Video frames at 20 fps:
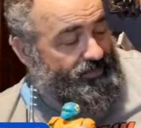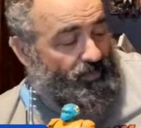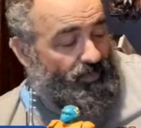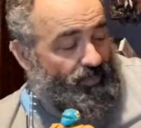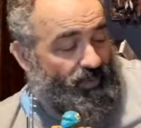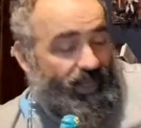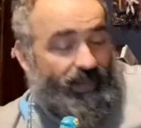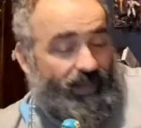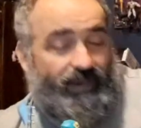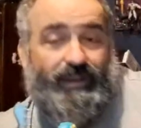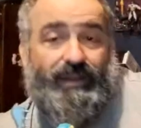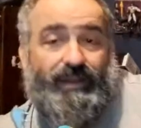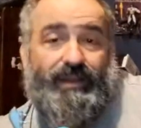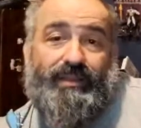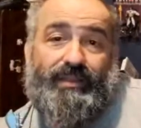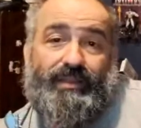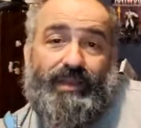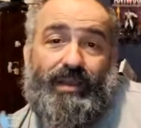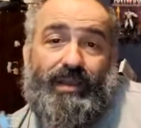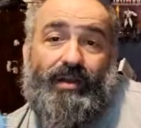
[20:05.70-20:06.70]
point,
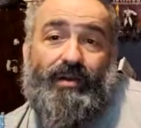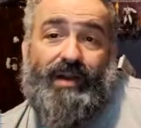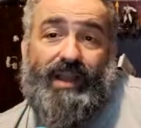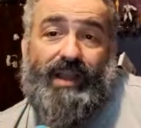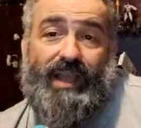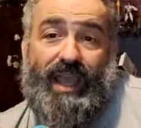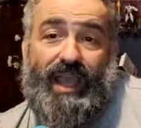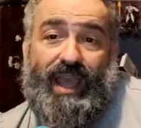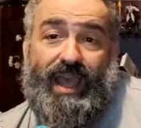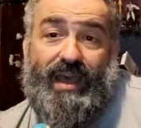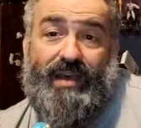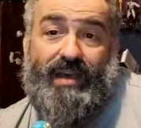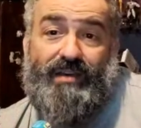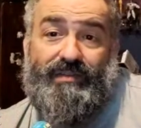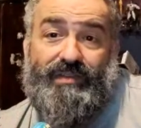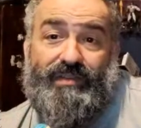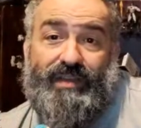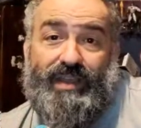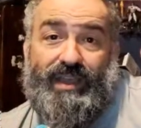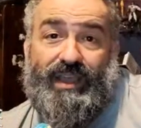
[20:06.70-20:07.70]
they already
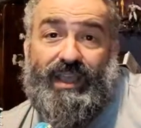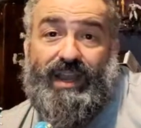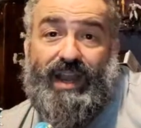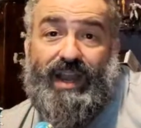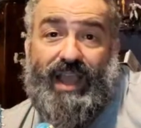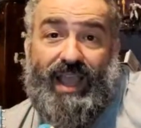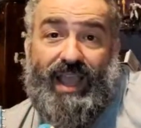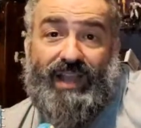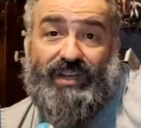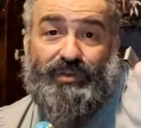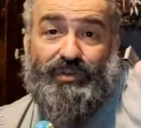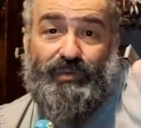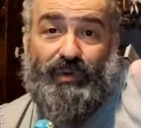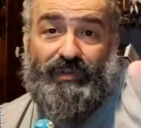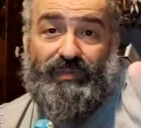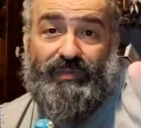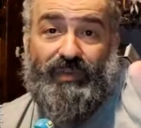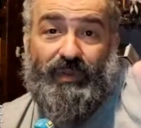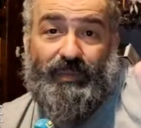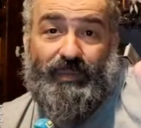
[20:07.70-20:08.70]
have an
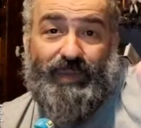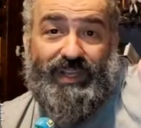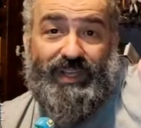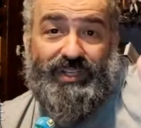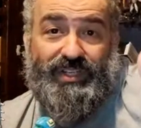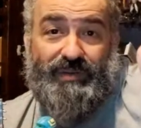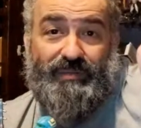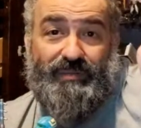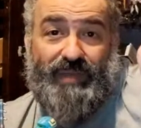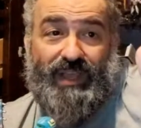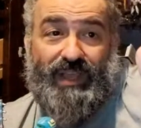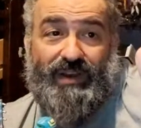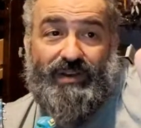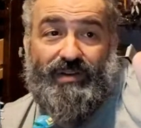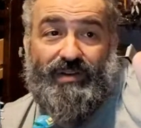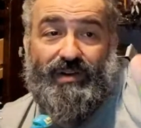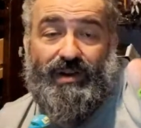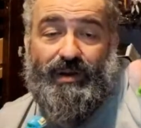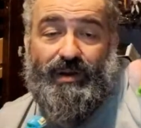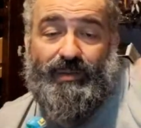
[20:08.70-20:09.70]
actual Filmation Man at
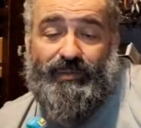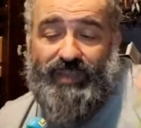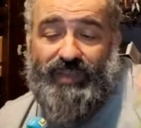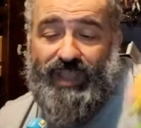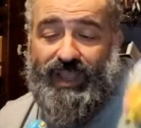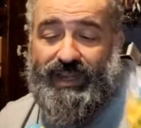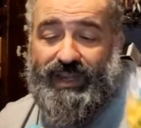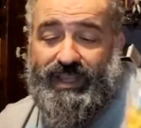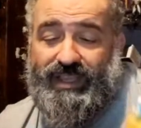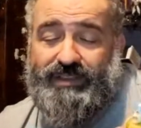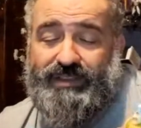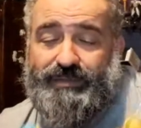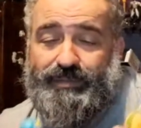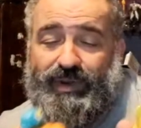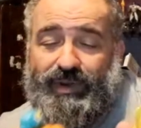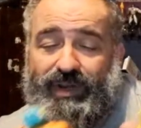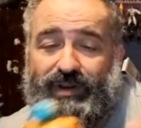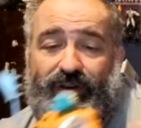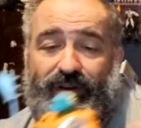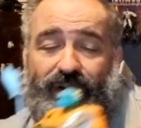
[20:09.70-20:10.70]
Arms, and he's
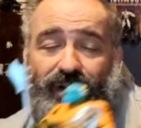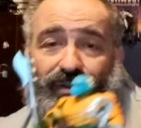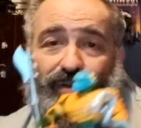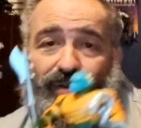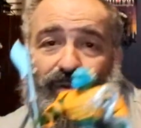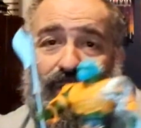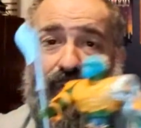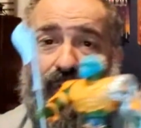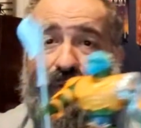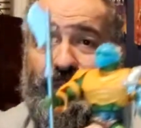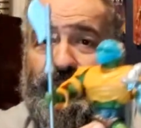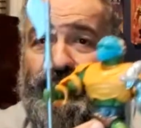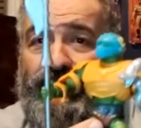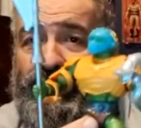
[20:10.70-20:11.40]
pretty darn cool.